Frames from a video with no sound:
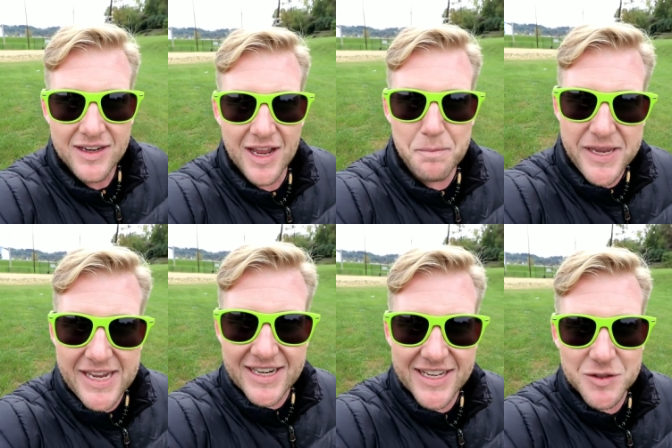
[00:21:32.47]
Now
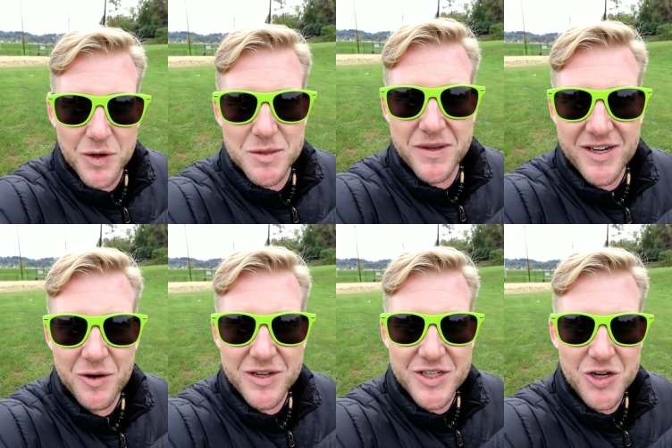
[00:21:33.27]
Pete has always been
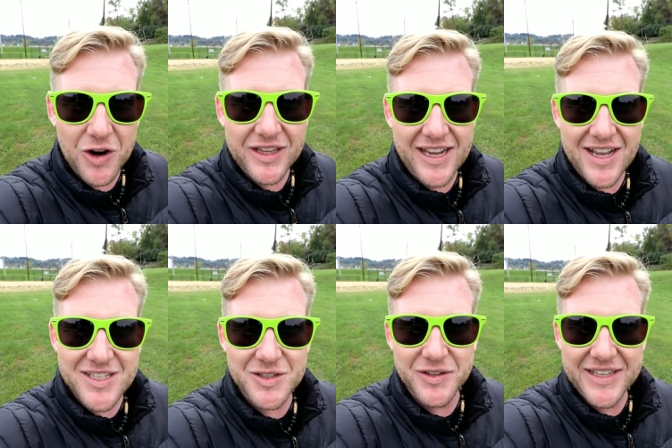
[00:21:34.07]
known as Charlie
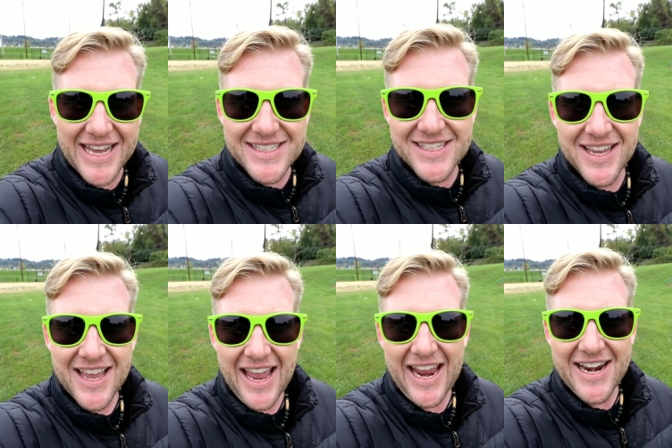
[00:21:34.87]
Hustle and that's
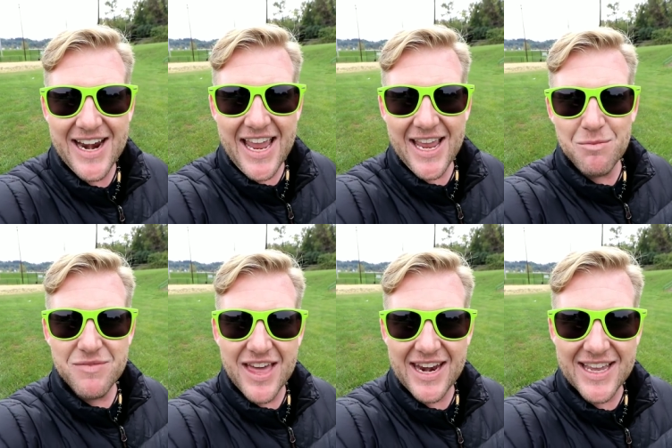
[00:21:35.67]
a
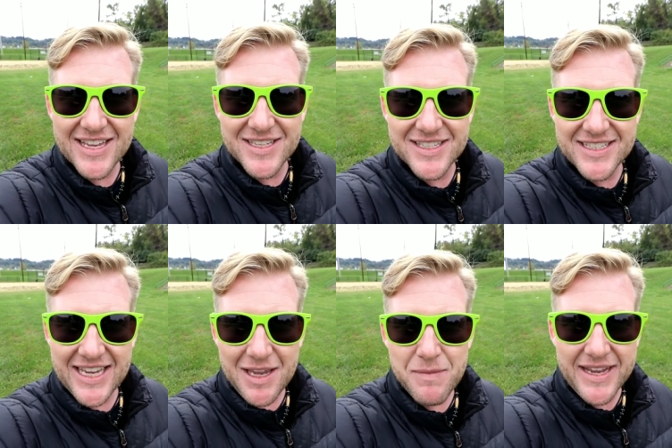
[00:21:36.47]
name that his
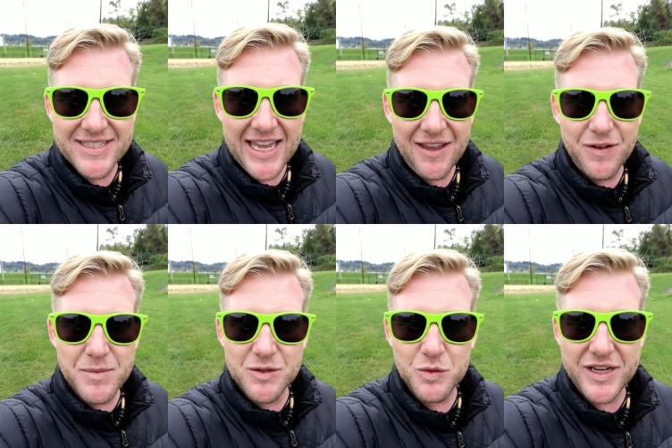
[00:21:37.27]
teammates gave
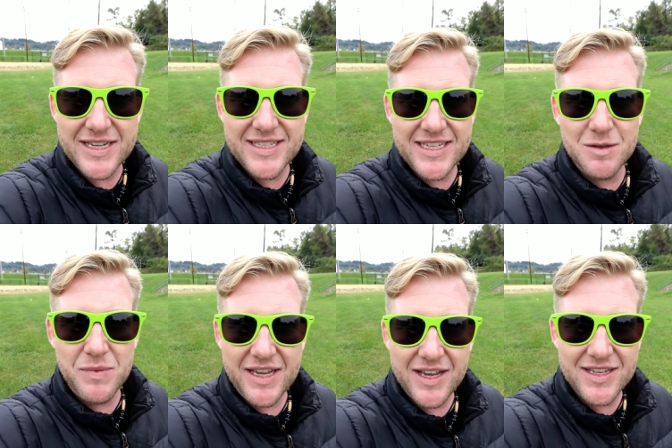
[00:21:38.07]
him his rookie
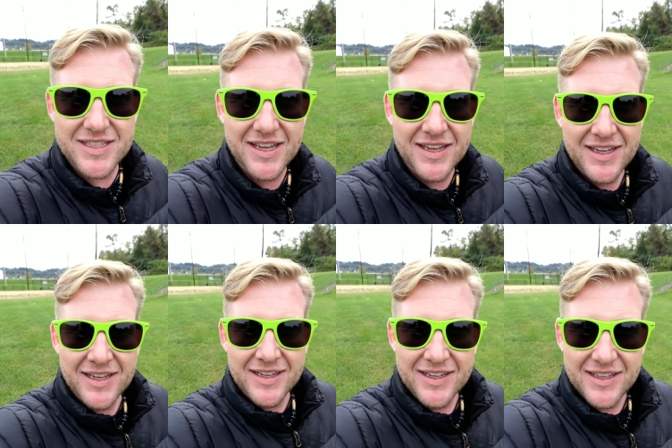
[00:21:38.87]
season because
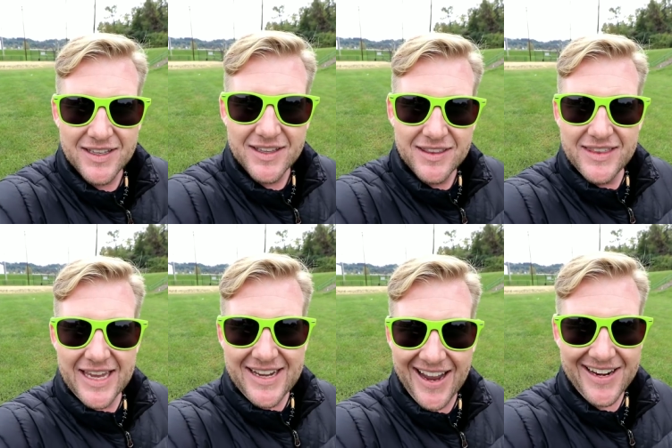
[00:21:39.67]

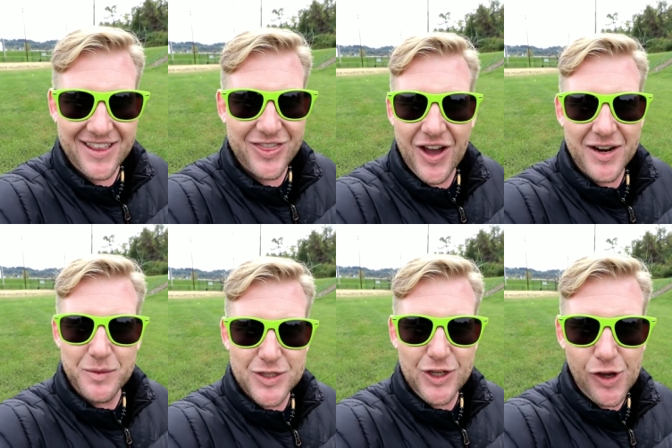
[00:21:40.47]
they kind of thought it
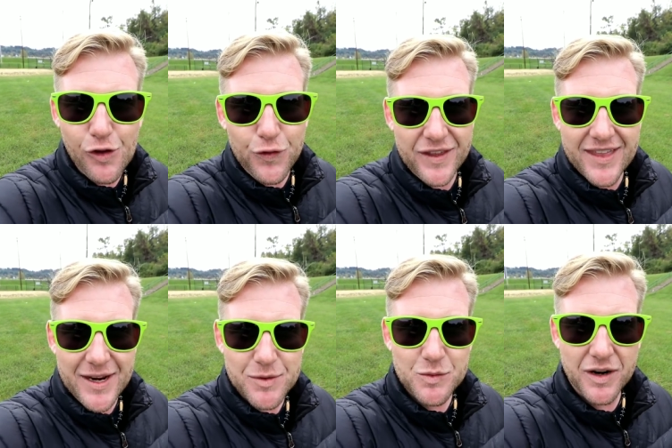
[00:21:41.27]
was goofy that
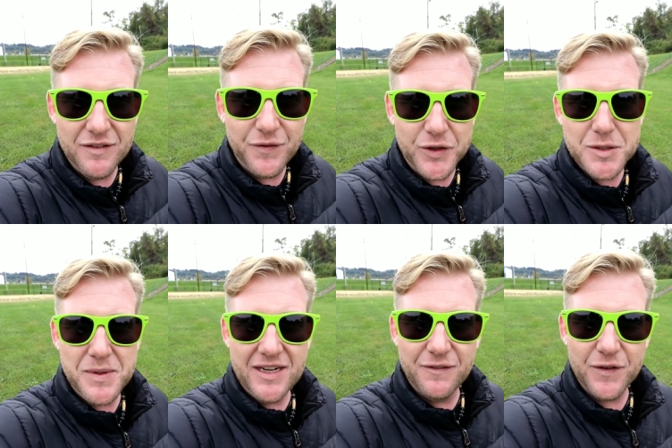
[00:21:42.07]
he was running full
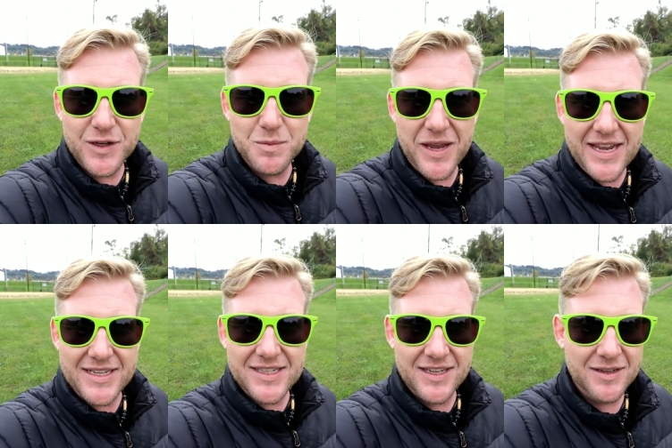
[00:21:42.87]
speed to first
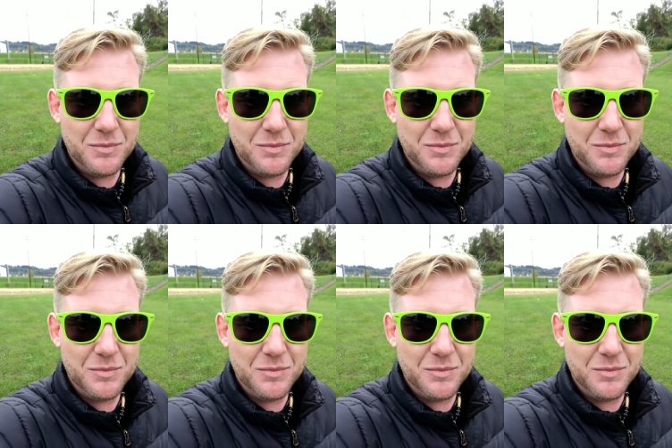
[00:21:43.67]
base.